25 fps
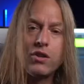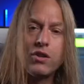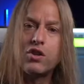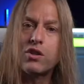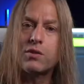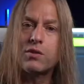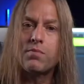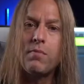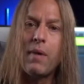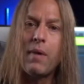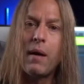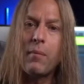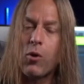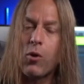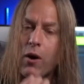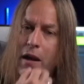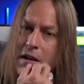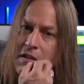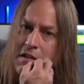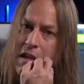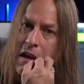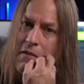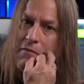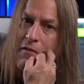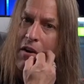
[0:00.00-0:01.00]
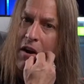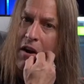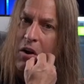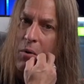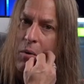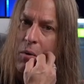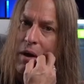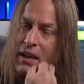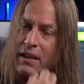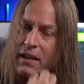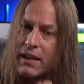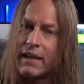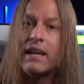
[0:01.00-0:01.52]
could just memorize that very
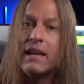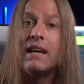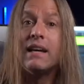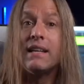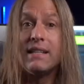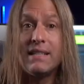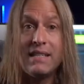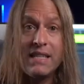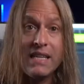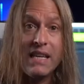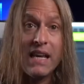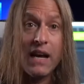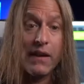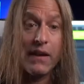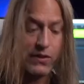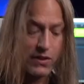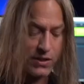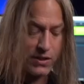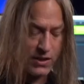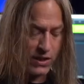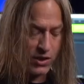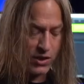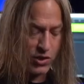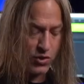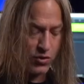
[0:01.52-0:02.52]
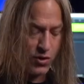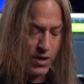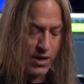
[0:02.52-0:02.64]
quickly. D on the sixth